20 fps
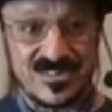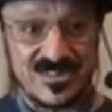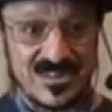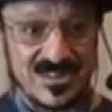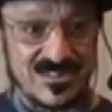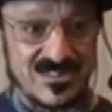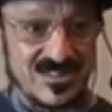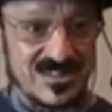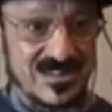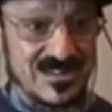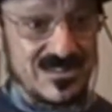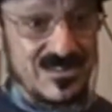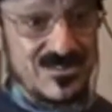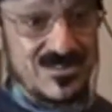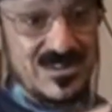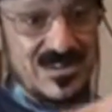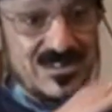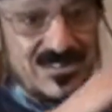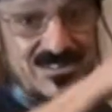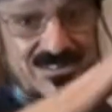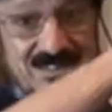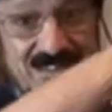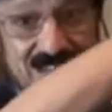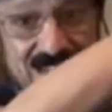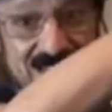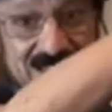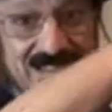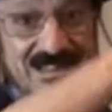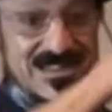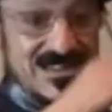It doesn't increase
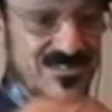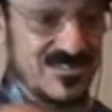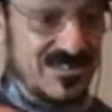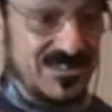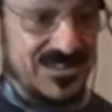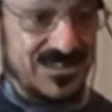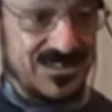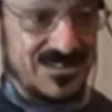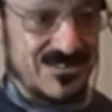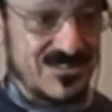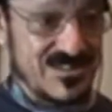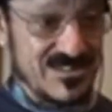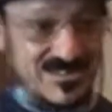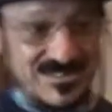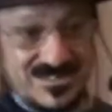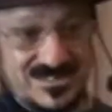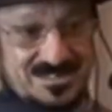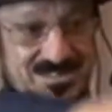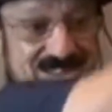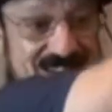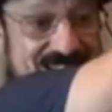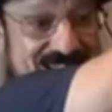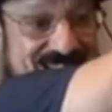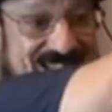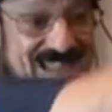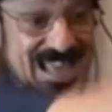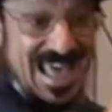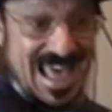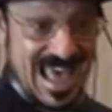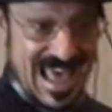like this. It increases like
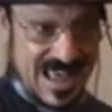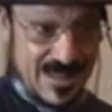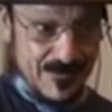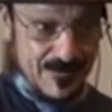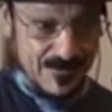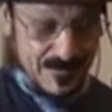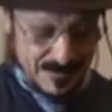that.